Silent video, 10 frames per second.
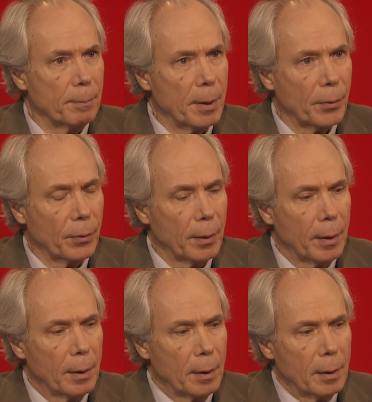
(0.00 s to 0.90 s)
myth.
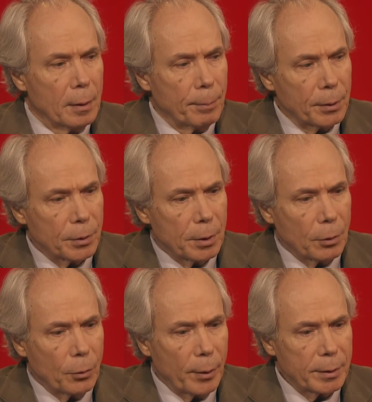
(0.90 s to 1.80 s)
But there's no
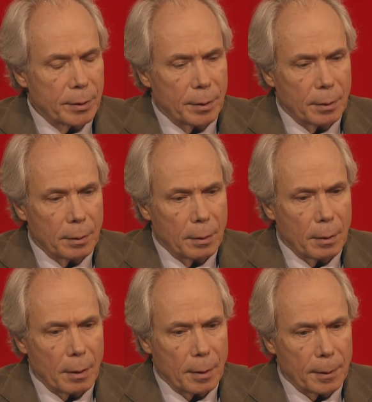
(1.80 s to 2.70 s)
question
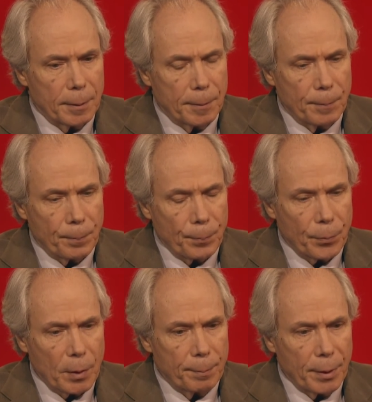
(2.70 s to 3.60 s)

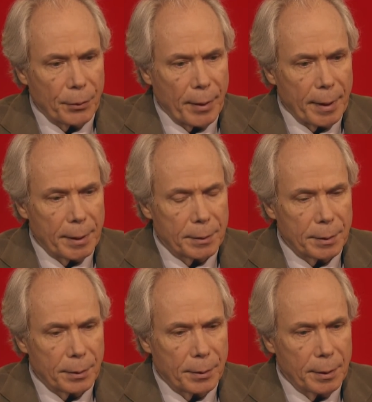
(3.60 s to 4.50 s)
but that
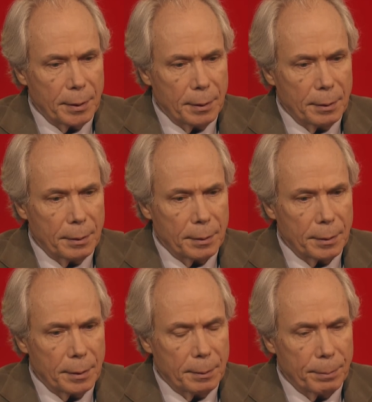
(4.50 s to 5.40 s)
the
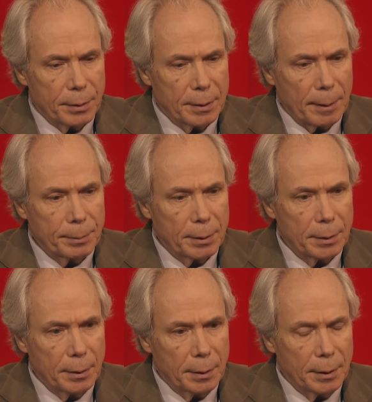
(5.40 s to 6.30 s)

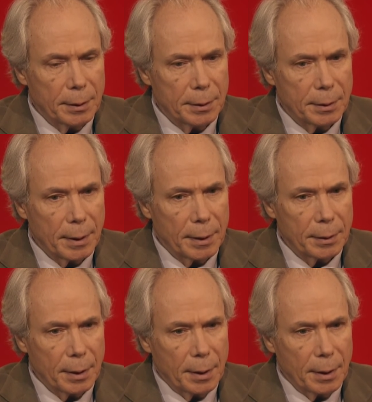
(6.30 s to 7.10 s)
perception is that